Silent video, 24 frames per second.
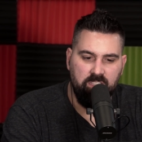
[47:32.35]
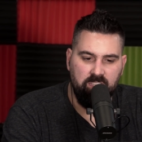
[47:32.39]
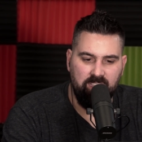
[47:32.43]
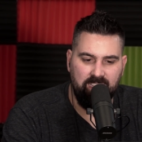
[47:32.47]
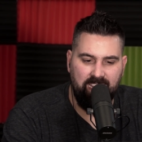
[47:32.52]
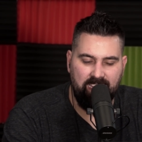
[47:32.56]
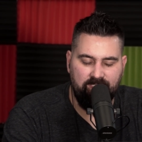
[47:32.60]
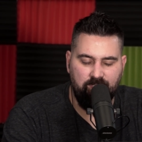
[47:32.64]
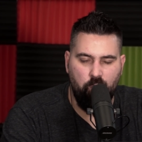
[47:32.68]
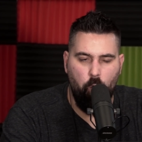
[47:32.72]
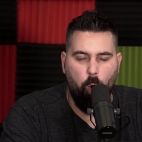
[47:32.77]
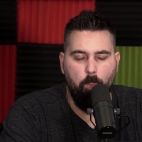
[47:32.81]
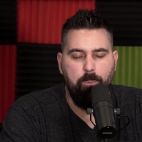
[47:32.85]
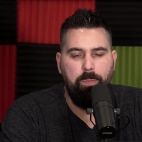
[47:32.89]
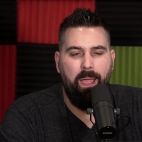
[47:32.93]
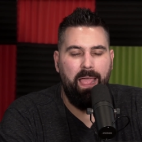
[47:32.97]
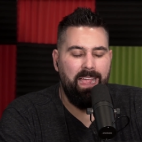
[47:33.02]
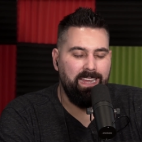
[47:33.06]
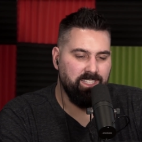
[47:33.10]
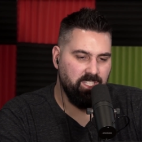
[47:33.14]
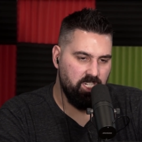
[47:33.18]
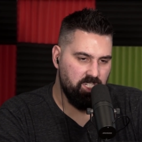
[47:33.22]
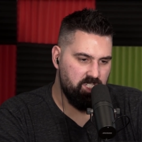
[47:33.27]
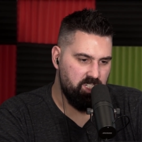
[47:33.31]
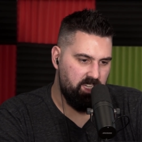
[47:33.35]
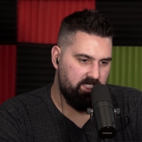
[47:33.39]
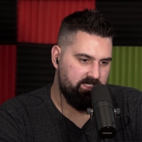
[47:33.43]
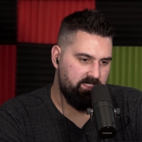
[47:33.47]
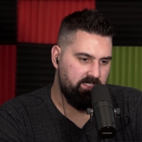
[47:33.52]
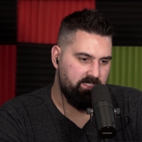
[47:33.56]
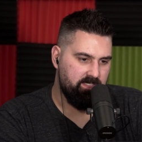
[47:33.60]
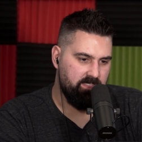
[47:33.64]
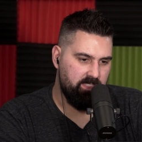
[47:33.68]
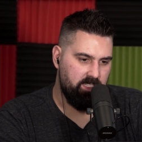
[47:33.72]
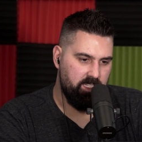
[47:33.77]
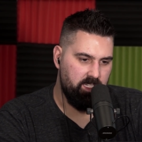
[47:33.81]
Let's go back to
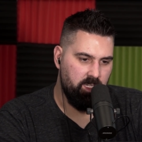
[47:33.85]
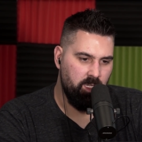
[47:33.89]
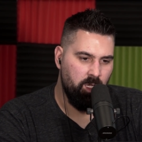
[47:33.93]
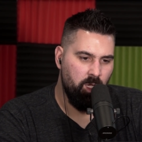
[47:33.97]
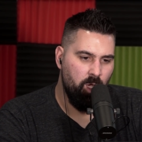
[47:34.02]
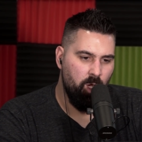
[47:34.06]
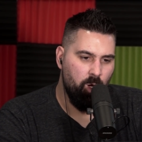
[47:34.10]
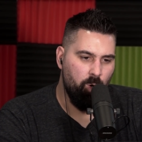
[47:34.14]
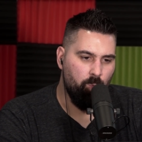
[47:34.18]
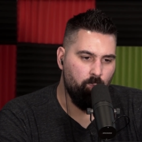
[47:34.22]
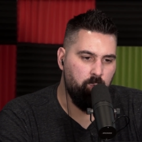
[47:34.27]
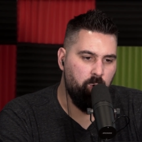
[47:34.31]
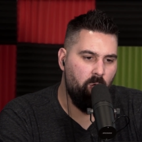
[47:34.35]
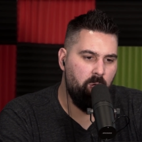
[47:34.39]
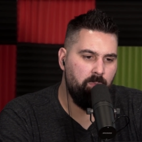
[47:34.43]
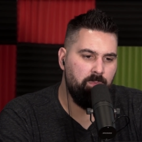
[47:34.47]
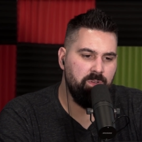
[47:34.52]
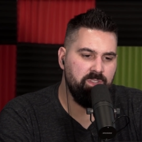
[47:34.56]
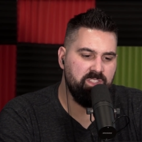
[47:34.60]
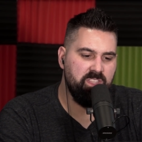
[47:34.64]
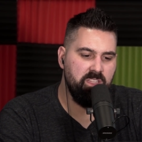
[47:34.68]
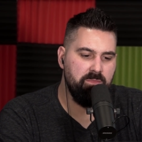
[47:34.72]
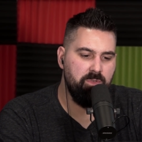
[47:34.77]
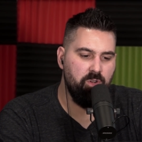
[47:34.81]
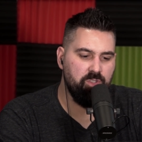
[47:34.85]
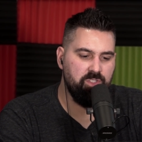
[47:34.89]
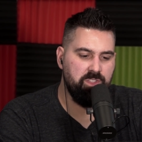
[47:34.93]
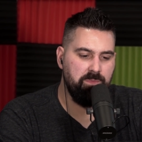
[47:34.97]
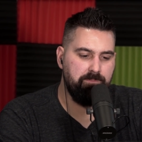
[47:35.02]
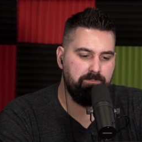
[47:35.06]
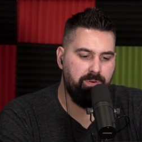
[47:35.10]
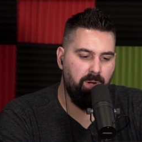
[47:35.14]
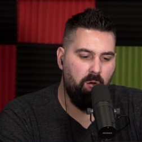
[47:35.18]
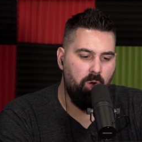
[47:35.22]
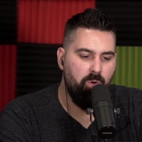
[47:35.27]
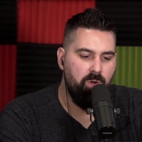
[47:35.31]
Justice League. What was the
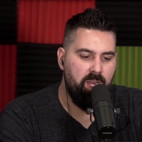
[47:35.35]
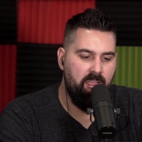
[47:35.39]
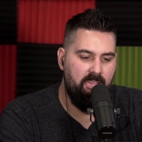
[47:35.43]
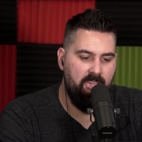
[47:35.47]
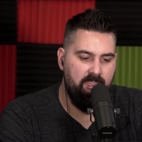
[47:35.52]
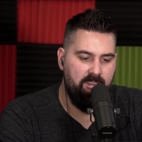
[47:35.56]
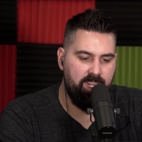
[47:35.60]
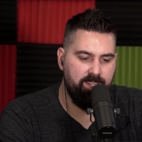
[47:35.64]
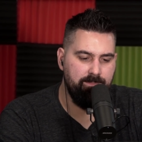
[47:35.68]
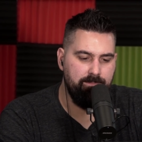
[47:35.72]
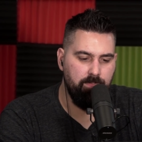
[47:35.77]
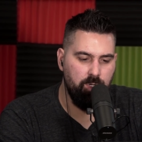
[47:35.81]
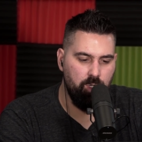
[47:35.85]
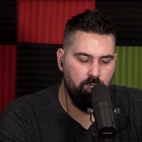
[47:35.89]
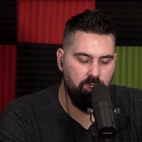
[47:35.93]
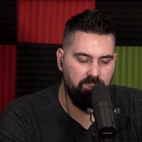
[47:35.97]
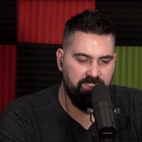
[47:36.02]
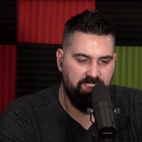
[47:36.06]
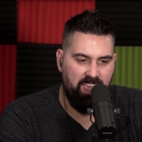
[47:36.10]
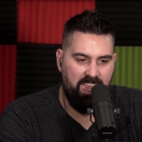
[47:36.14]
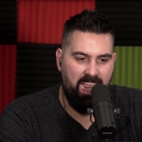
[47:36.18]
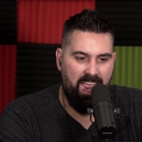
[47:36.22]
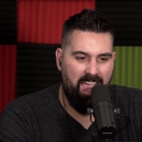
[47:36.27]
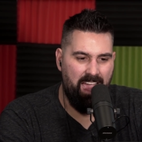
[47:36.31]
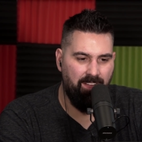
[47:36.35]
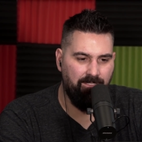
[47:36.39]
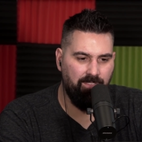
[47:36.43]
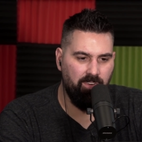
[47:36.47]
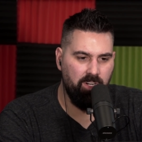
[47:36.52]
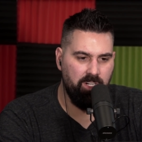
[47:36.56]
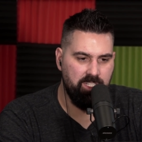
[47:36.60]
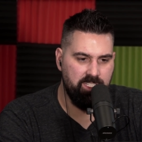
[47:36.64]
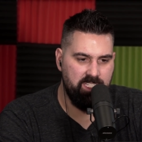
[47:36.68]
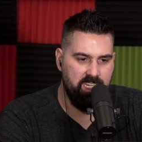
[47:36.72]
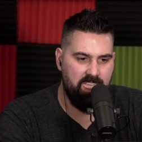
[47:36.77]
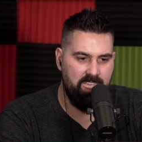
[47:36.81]
most boneheaded move they
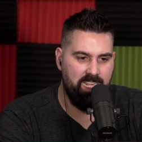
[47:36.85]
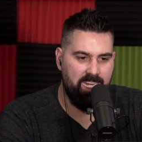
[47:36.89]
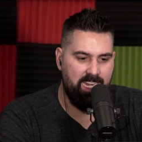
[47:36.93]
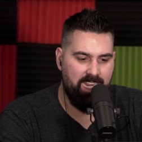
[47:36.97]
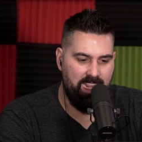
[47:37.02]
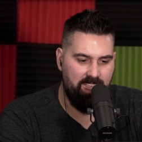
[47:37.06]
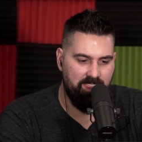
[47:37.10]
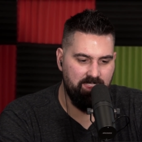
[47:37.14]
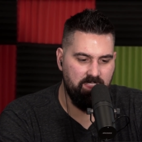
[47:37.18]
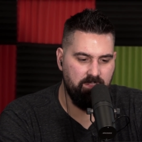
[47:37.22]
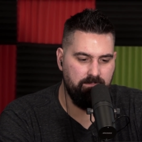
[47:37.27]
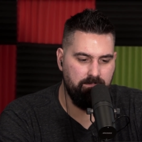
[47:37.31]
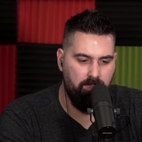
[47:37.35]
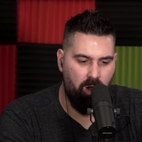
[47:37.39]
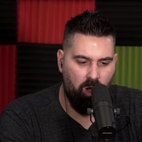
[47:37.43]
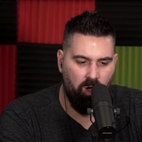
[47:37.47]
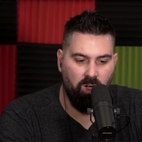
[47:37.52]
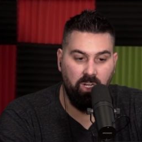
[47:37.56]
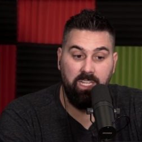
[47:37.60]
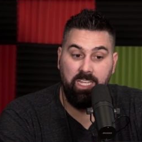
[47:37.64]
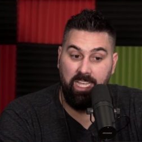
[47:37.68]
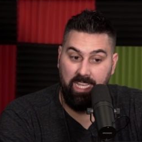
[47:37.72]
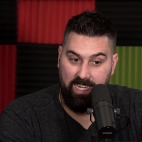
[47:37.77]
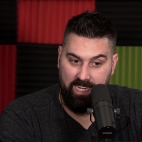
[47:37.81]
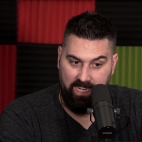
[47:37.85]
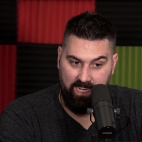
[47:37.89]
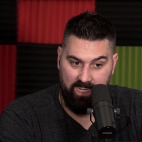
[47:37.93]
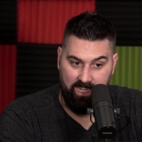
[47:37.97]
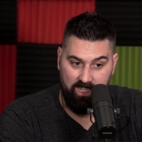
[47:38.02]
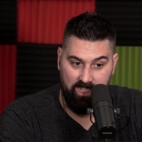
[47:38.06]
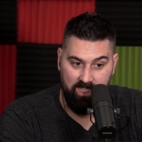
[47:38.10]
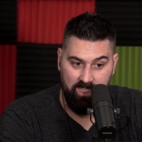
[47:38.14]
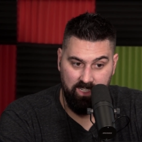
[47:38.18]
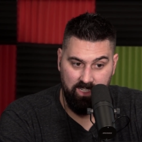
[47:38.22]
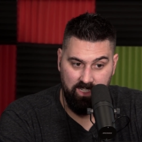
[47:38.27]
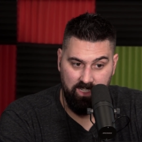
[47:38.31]
ever did in the
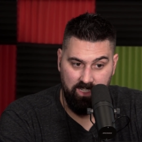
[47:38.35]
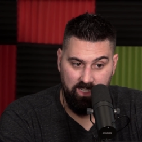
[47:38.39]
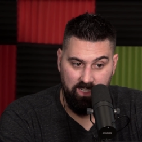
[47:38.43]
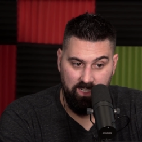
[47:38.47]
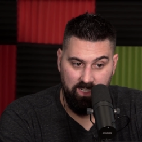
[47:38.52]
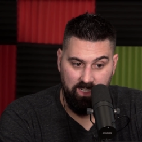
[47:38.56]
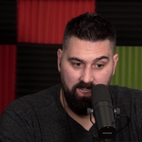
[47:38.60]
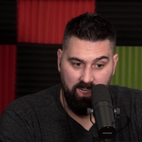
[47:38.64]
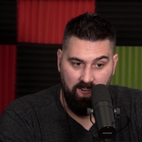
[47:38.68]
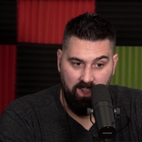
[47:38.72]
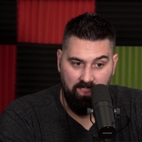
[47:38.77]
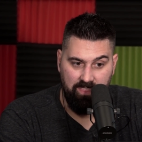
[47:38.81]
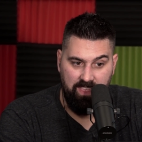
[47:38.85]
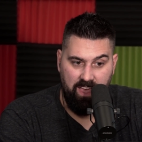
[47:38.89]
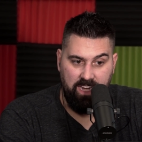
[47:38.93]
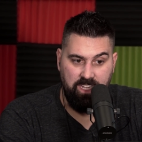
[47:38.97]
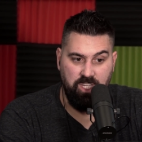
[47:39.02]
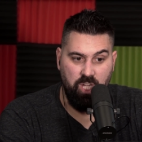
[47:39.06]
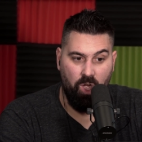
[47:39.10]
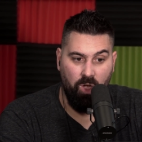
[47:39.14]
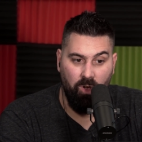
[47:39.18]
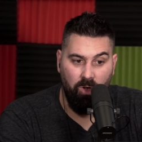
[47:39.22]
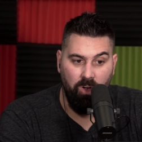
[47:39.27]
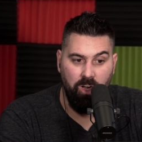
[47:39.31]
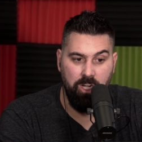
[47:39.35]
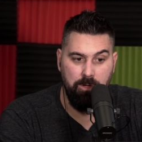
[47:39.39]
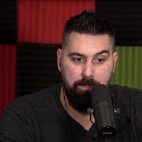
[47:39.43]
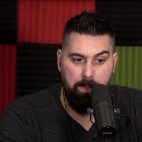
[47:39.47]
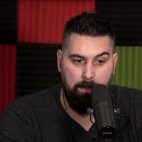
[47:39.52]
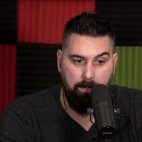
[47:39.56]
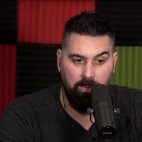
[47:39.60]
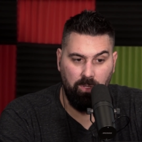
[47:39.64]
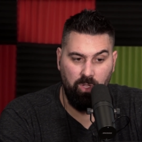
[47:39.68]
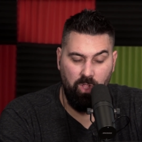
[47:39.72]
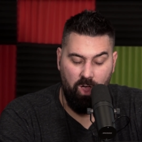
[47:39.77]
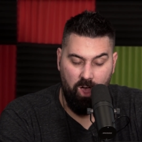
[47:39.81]
marketing that turned
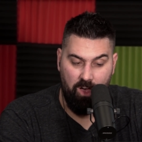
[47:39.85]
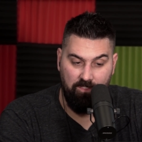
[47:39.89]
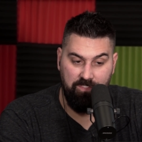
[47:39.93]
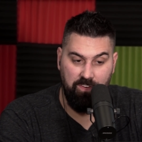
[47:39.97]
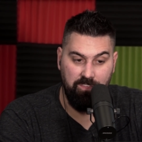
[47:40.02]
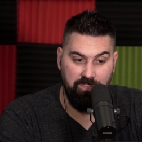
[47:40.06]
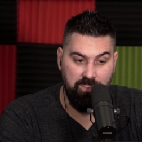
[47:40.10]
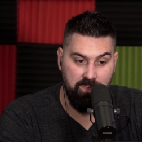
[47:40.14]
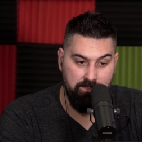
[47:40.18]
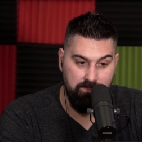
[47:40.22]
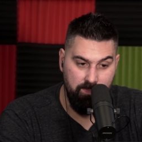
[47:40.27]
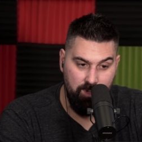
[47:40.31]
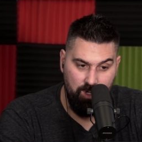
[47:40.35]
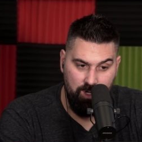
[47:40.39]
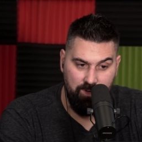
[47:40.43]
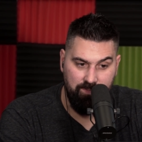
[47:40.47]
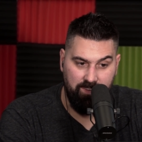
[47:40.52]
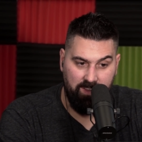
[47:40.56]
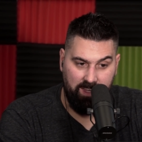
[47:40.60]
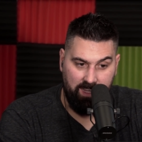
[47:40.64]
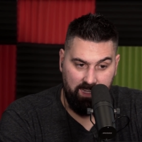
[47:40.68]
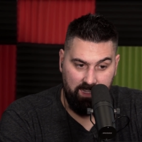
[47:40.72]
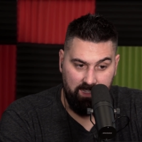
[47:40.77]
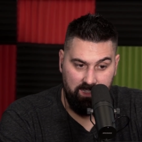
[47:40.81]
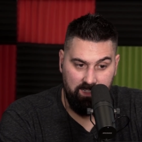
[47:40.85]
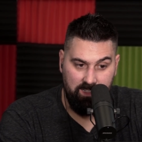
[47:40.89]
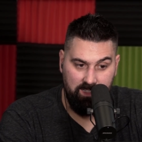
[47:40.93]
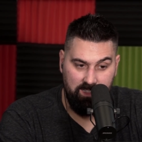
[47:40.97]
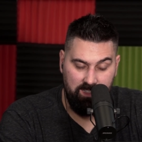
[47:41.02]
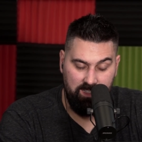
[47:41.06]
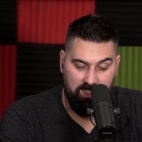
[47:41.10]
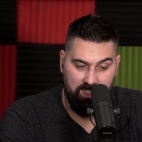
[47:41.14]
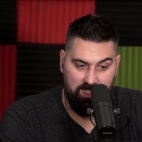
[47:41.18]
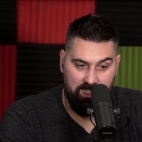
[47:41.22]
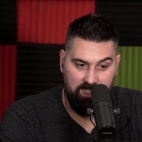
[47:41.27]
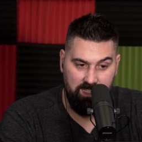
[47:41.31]
people off of the movie?
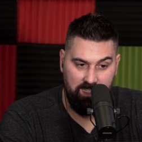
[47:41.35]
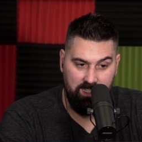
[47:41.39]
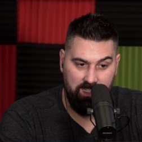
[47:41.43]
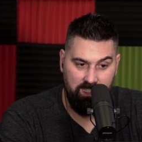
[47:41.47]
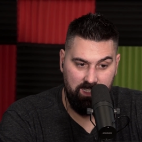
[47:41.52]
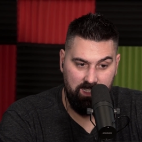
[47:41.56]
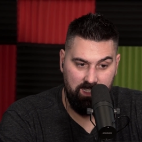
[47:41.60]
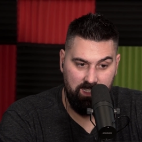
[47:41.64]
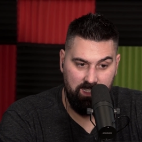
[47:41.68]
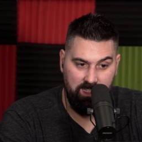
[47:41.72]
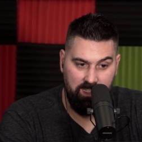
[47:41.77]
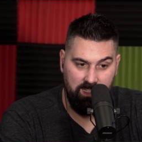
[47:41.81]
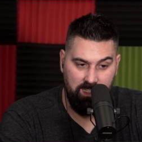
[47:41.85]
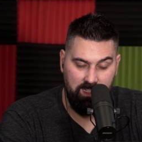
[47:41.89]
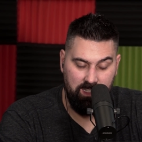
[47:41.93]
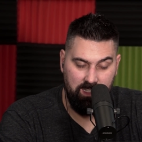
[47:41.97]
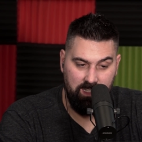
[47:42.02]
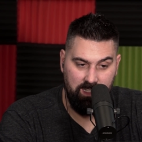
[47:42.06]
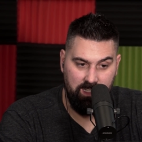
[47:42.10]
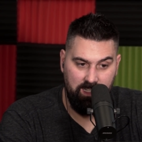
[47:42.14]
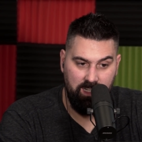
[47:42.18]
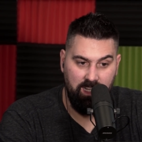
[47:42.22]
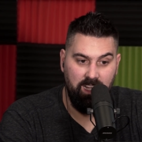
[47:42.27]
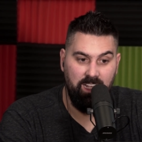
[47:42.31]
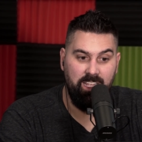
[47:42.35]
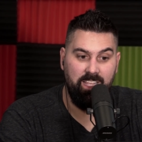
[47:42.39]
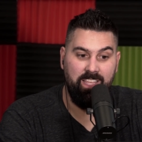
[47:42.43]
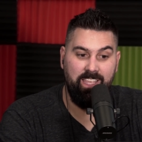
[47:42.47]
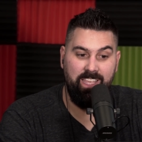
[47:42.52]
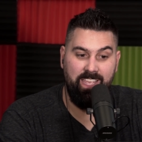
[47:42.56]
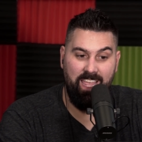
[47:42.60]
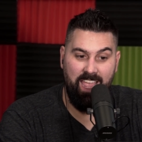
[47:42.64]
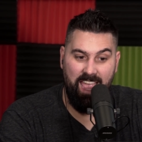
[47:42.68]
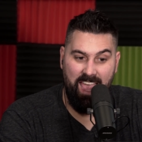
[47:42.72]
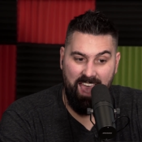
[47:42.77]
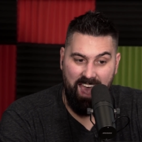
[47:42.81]
Was it not showing Superman at all?
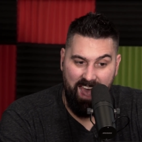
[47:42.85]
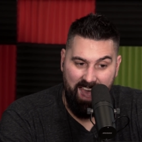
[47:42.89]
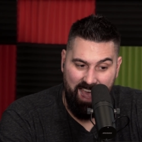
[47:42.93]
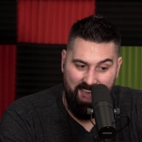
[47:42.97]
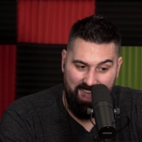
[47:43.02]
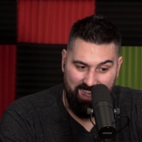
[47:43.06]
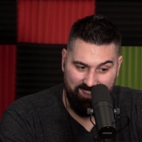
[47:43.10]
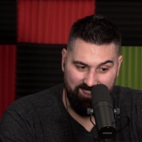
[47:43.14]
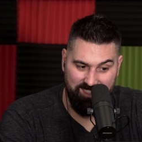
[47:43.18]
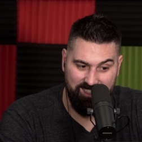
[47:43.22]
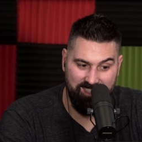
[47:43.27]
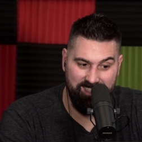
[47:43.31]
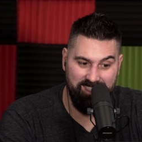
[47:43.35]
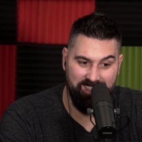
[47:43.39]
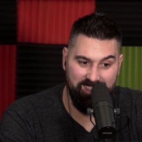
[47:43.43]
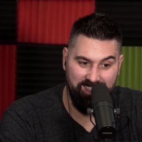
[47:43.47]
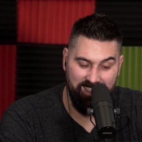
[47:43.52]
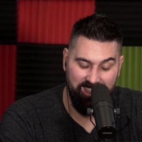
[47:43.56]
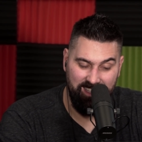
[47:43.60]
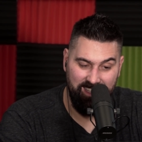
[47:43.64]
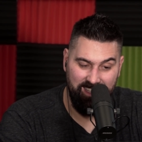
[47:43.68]
Yes.